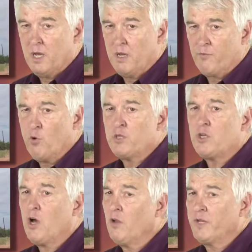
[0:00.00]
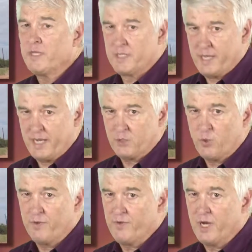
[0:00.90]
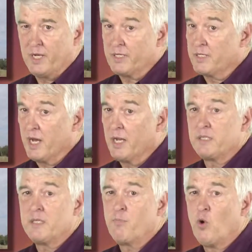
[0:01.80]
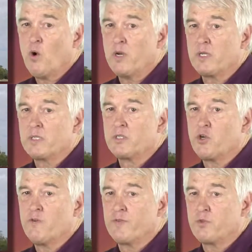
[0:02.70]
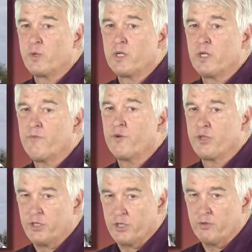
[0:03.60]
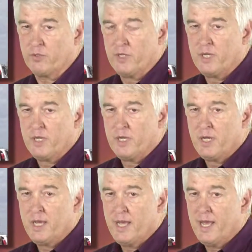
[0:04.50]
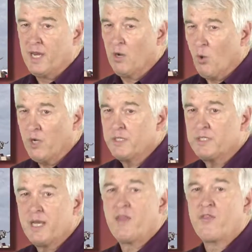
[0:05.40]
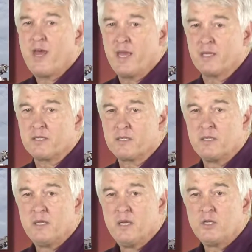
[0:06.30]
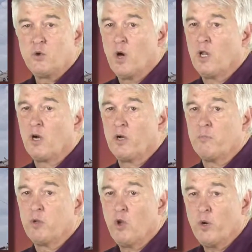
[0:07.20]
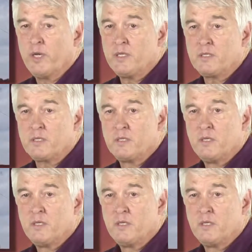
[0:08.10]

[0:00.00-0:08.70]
Of course, all these things we have done is not as important as the service we deliver to you. And I want to say thanks to all our employees,